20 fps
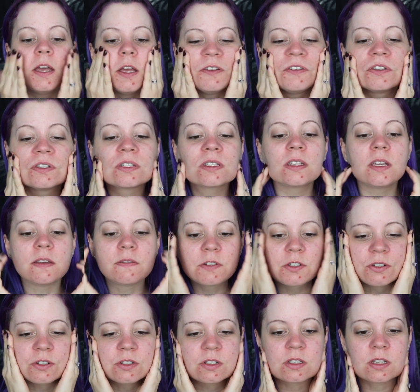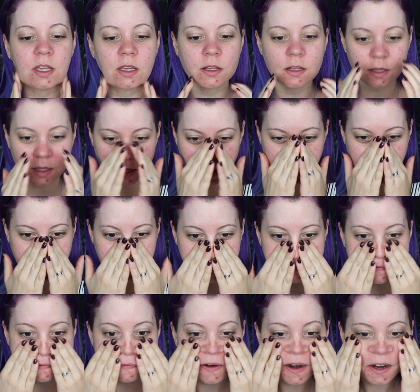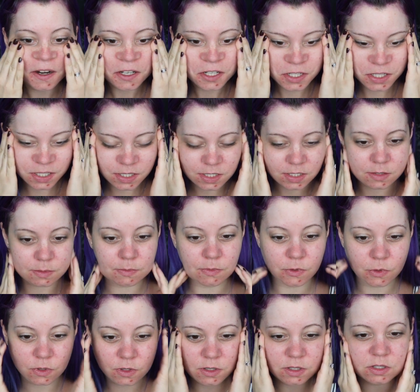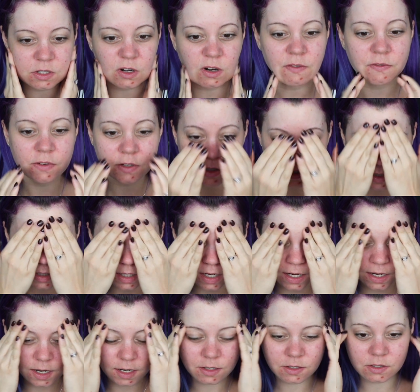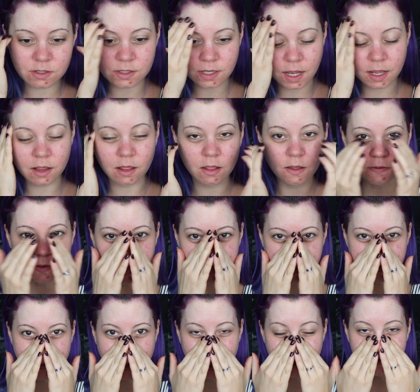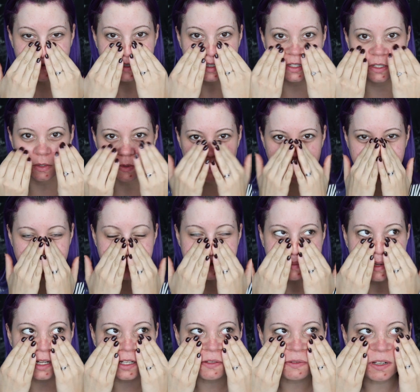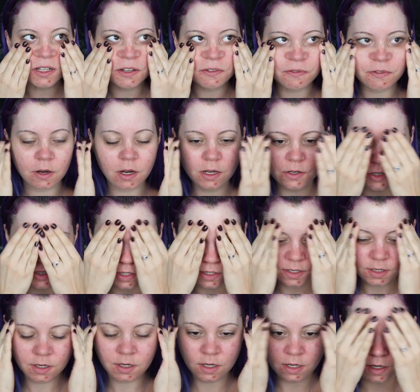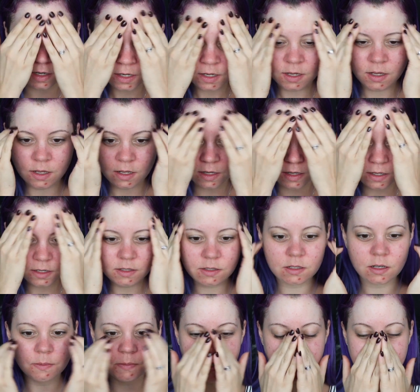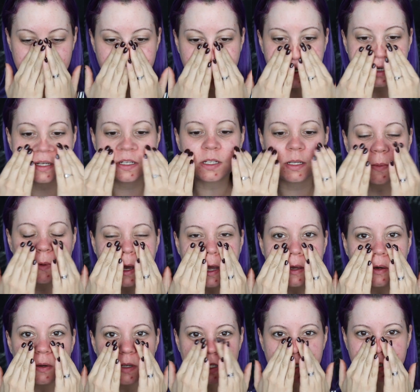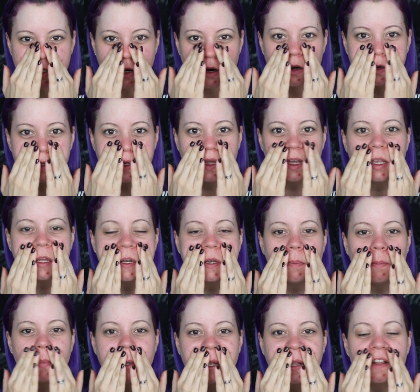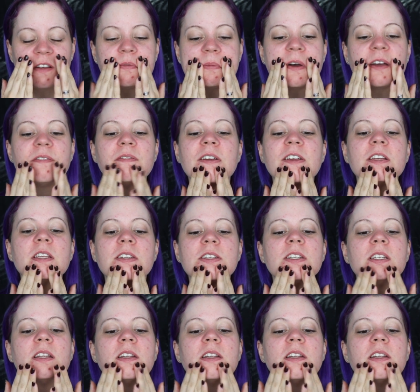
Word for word: it just gives your skin like a very smooth surface and I just, I love the smell of it too. It just smells really fresh. So I'm just putting this on. I always start like in the middle of my face